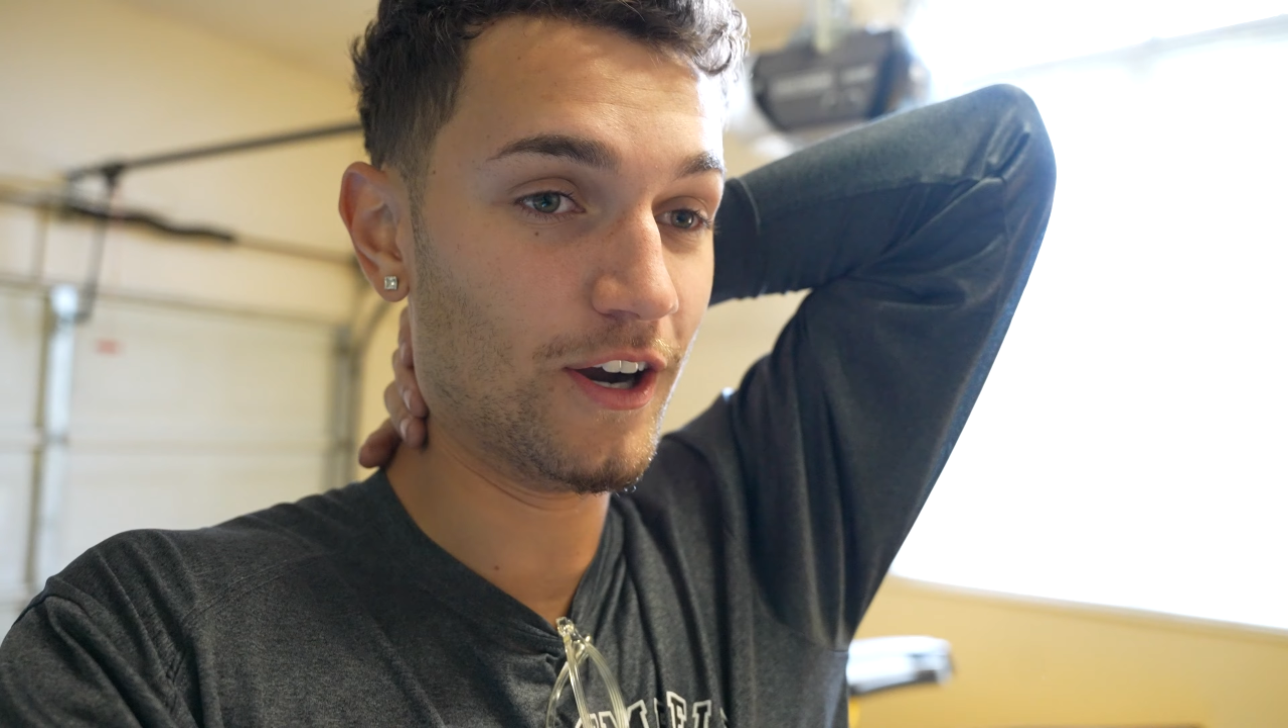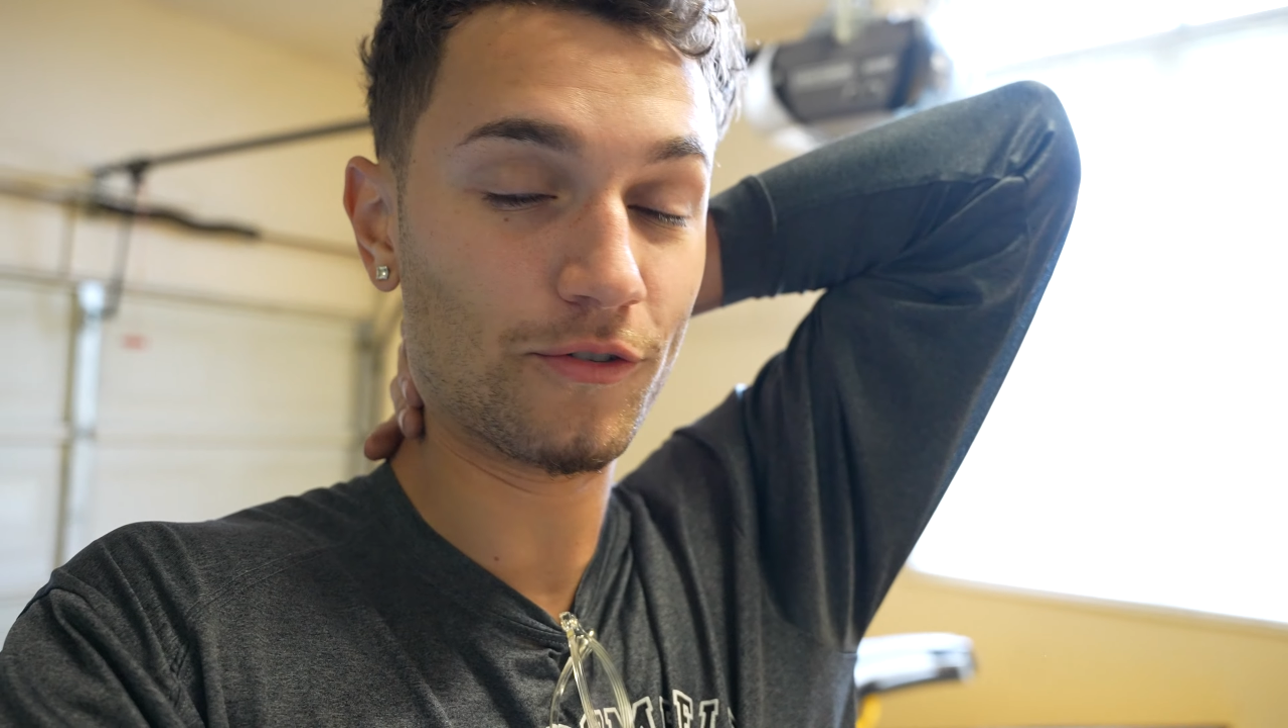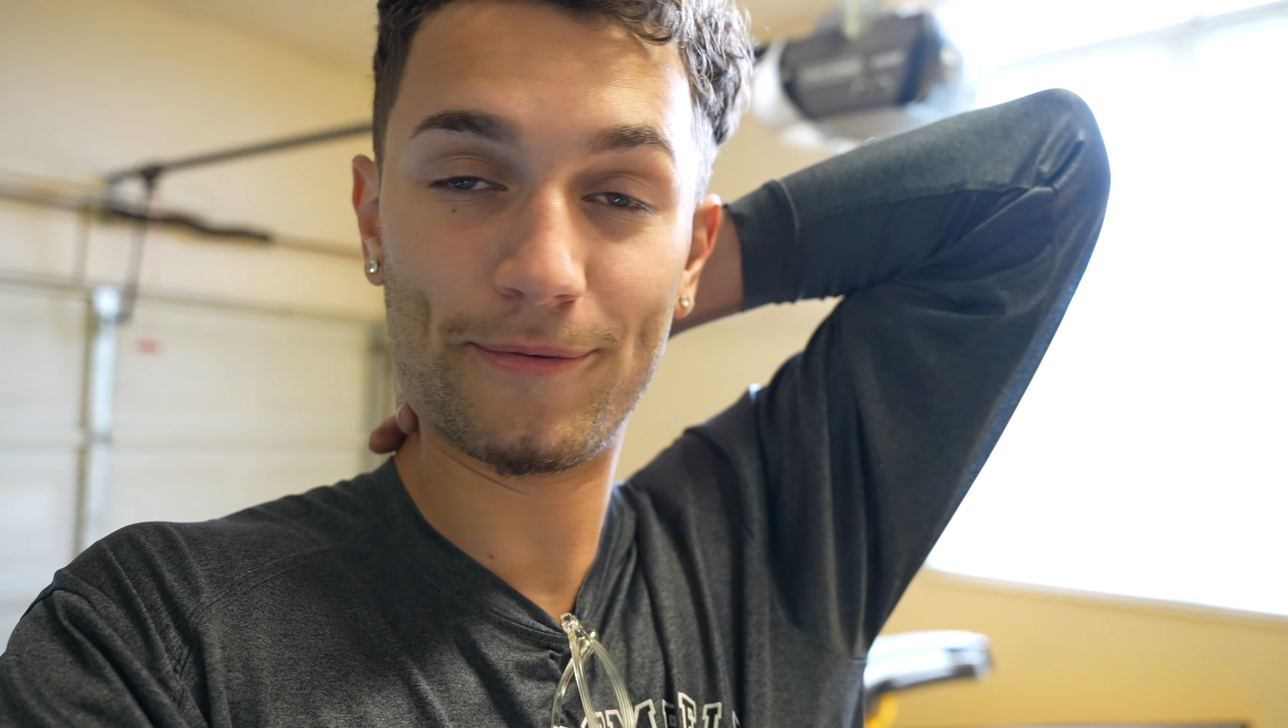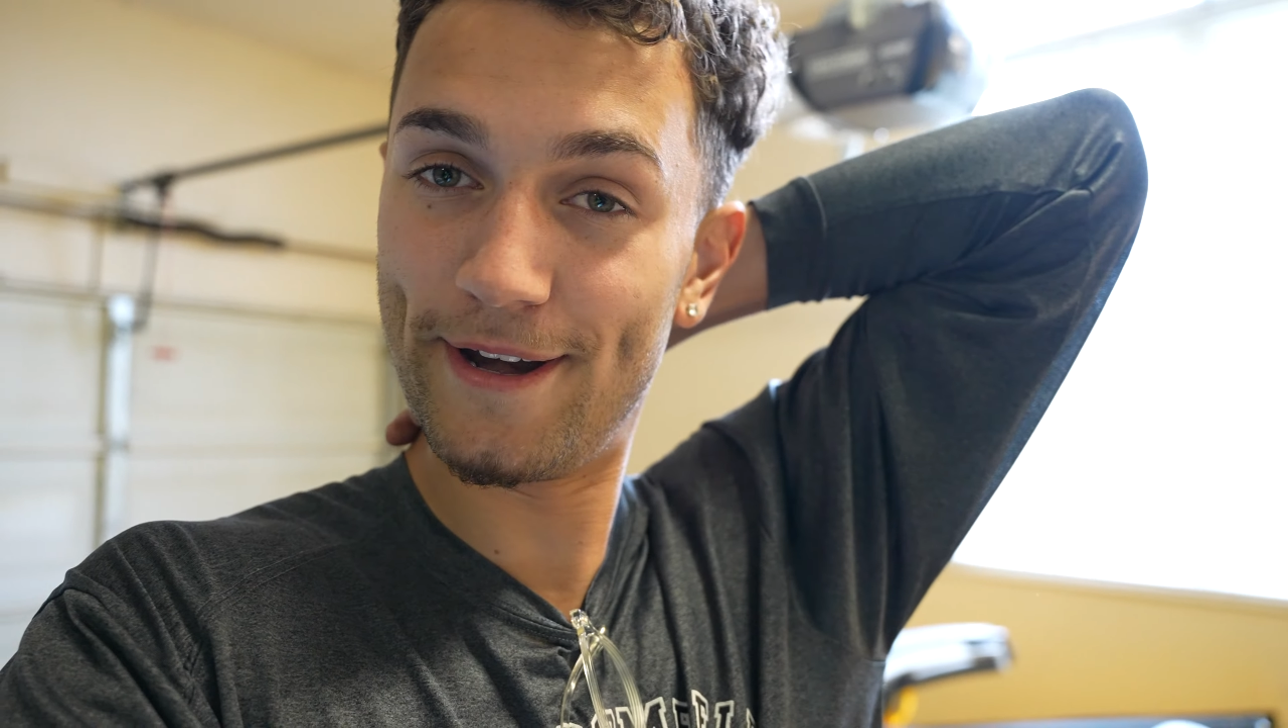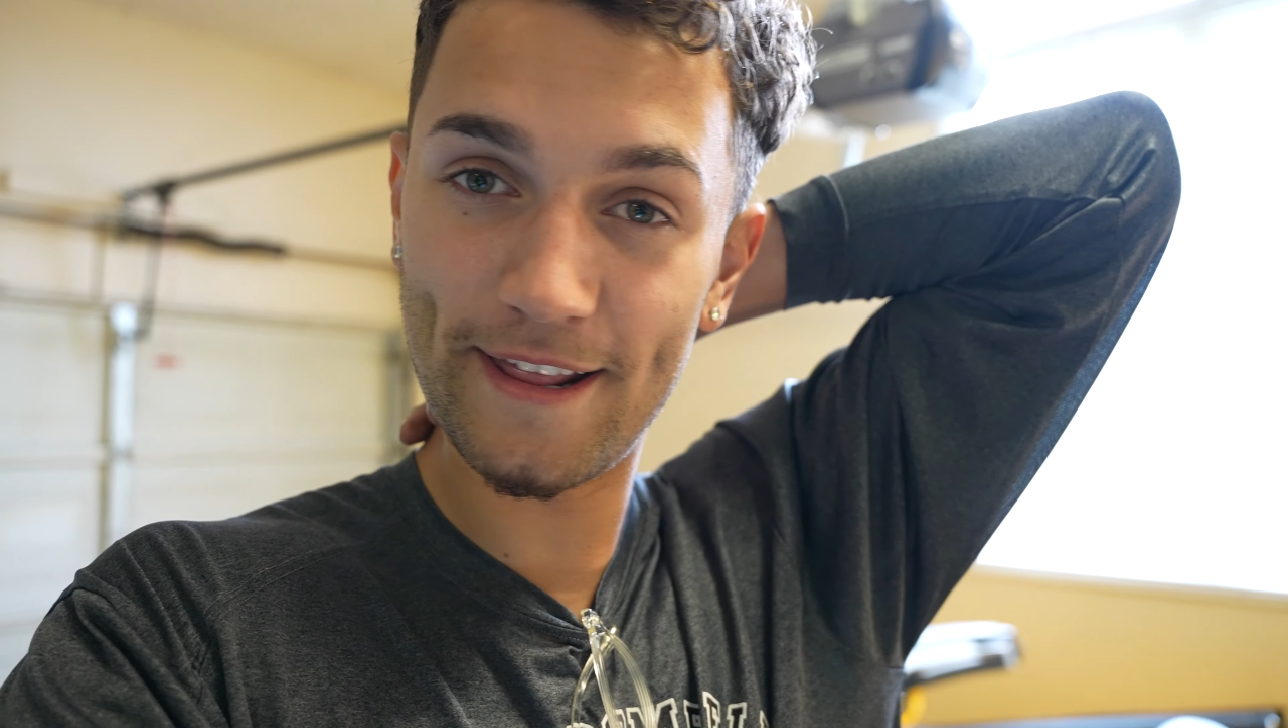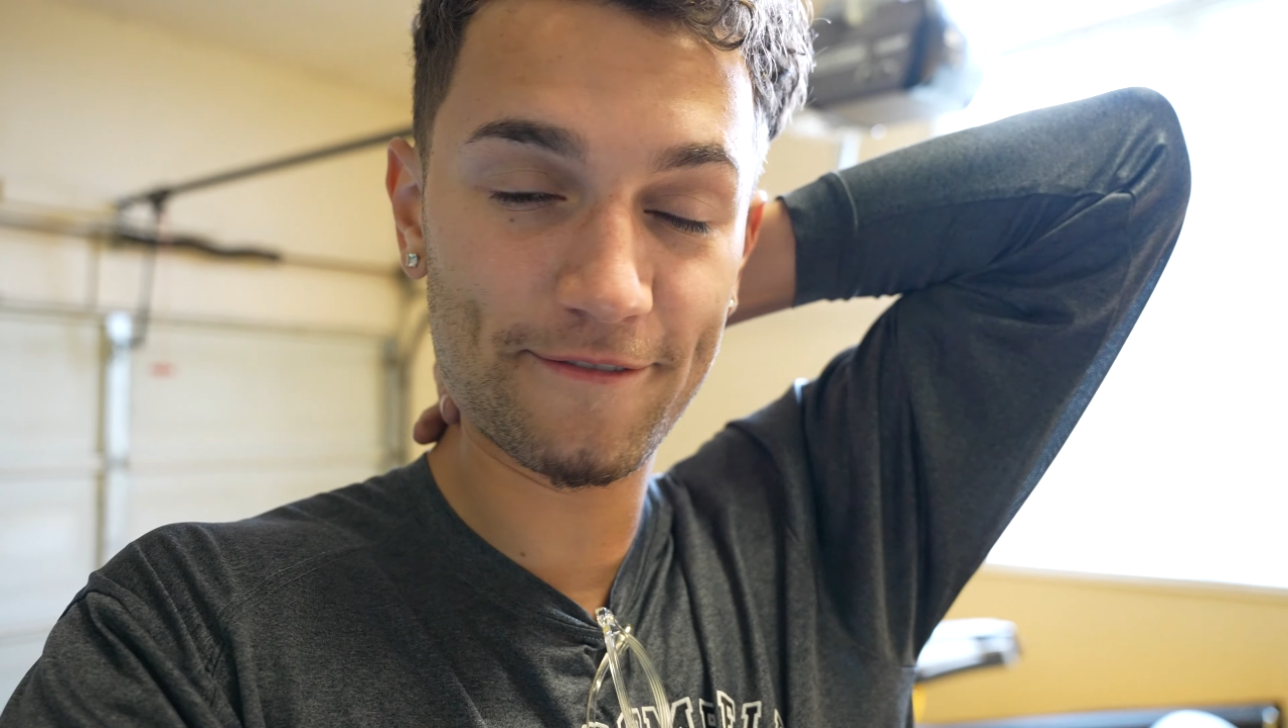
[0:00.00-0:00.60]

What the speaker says: reading